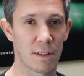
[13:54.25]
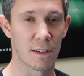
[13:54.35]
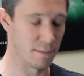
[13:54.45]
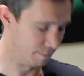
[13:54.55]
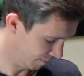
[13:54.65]

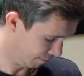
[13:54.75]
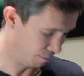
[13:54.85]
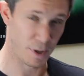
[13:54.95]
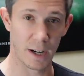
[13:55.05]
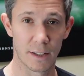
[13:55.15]
Uh,
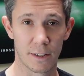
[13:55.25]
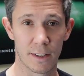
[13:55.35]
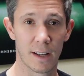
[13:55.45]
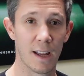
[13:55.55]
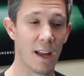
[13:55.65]

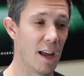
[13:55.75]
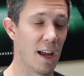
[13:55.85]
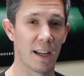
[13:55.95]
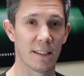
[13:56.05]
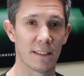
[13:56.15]
proprietor
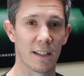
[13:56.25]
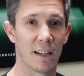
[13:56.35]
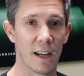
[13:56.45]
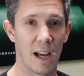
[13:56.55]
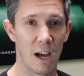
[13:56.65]
and
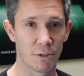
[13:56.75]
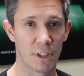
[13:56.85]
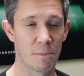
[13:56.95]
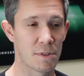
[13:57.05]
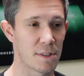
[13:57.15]
uh, how
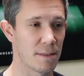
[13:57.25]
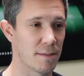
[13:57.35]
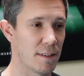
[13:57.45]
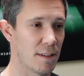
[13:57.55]
tips